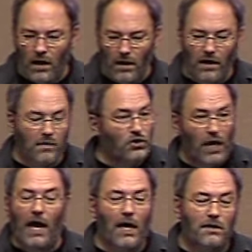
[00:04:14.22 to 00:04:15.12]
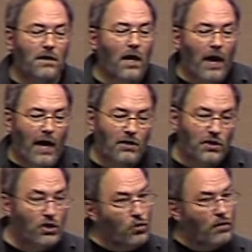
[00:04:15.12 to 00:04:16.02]
In jazz,
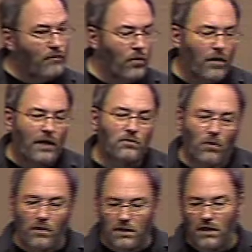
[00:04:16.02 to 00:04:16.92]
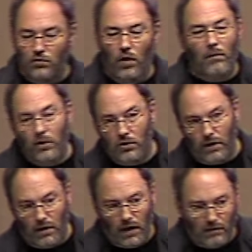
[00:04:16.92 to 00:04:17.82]
actually 2 and 4, that's what we'll see a drummer
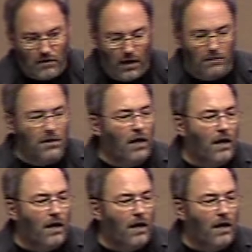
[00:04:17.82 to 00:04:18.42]
doing a lot of times.